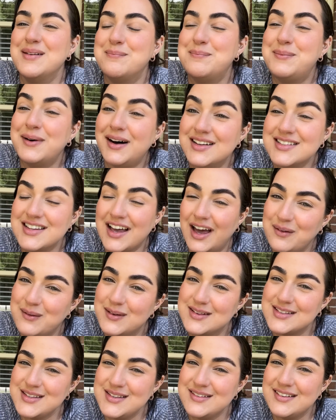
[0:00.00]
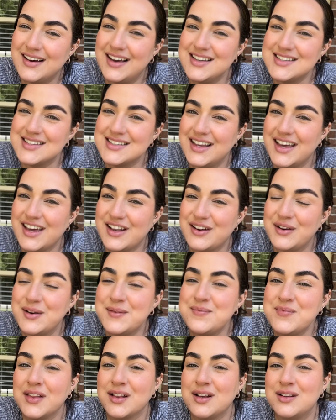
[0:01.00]
um, but I will see you guys later
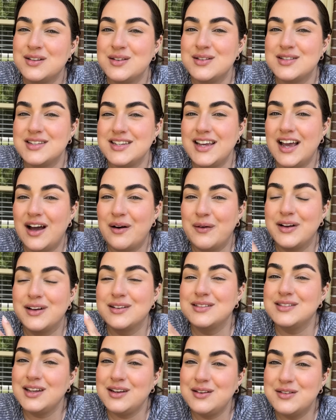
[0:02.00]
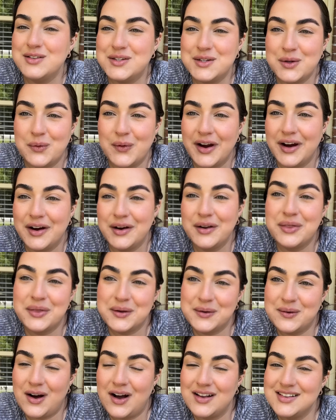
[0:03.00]
to see how it continues to wear
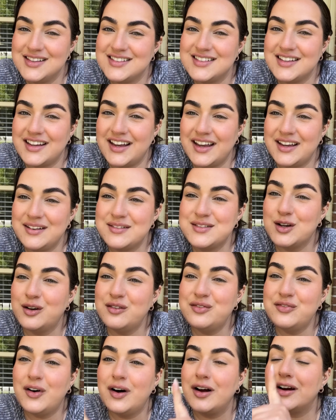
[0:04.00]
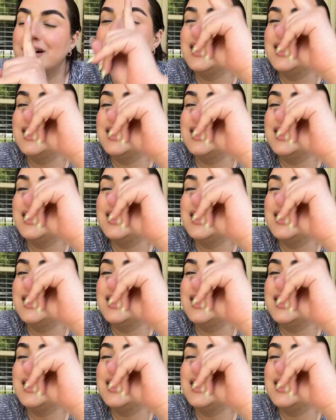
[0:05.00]
throughout the day. So far,